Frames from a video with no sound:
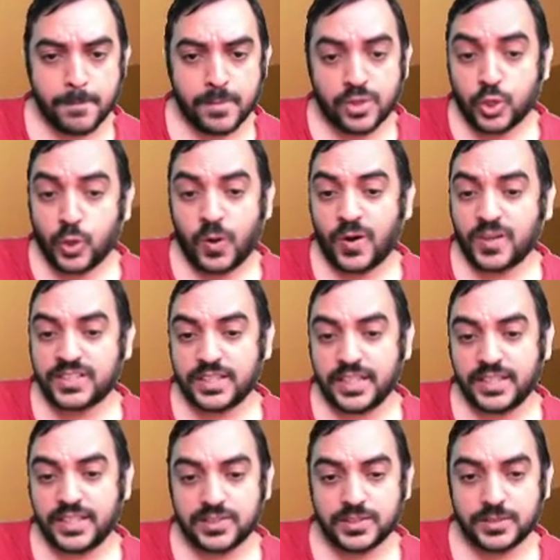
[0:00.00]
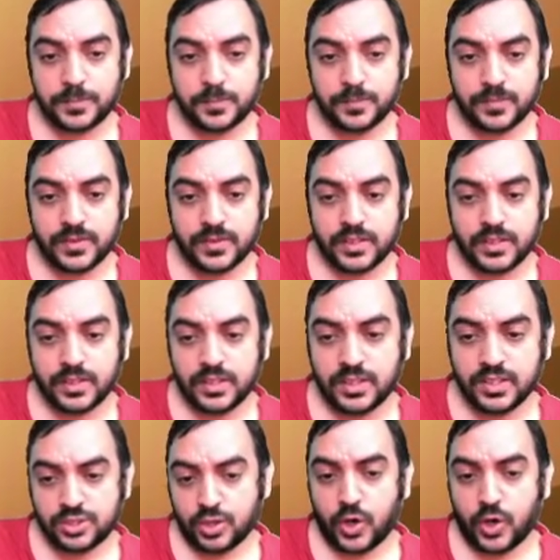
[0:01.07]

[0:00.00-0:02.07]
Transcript: No lot size. So